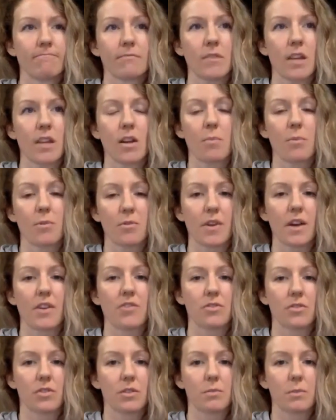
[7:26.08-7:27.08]
a
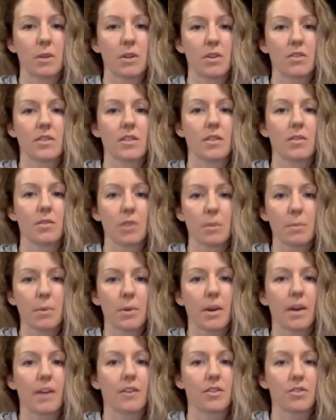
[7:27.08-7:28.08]
professional experience they really
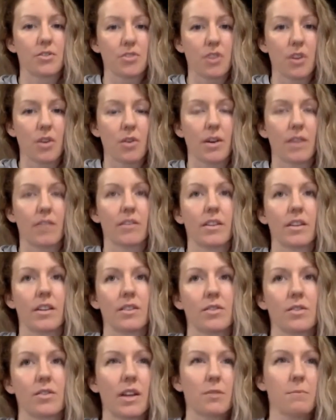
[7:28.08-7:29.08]
put on a good show and everything
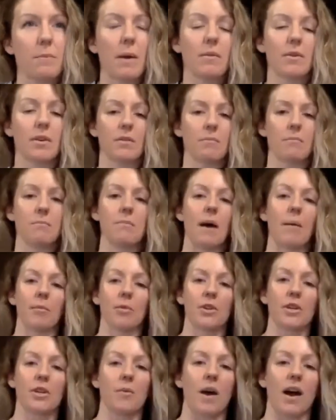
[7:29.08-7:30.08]
so that's probably
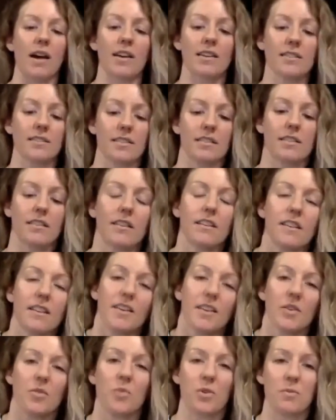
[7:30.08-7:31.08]
memory wise
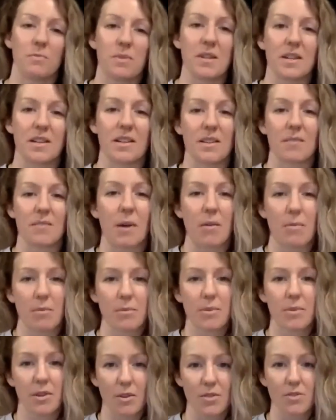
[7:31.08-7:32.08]
would mm-hmm. be
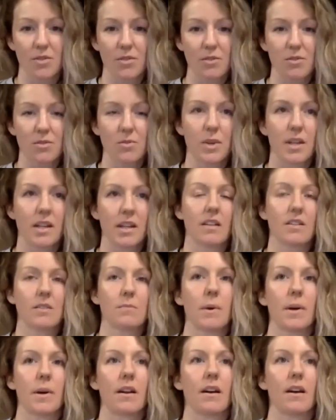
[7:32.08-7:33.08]
probably those two weekends
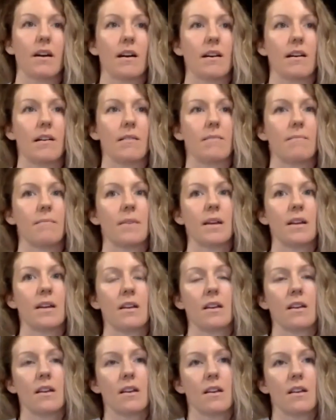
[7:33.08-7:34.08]
but um
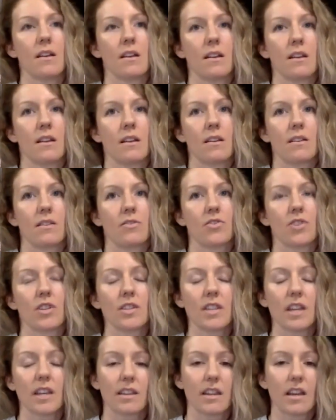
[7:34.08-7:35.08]

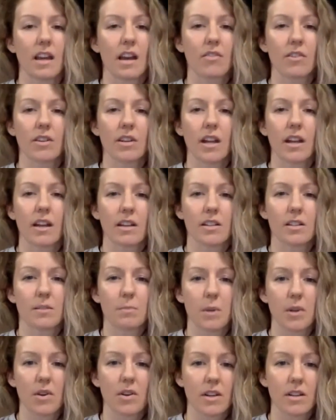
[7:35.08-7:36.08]
just like the everyday
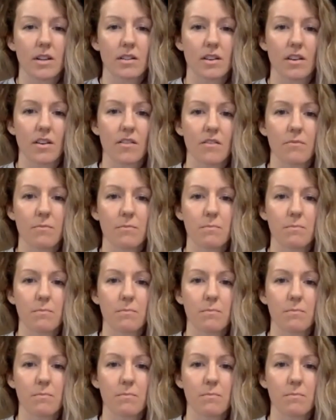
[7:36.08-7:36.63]
experience of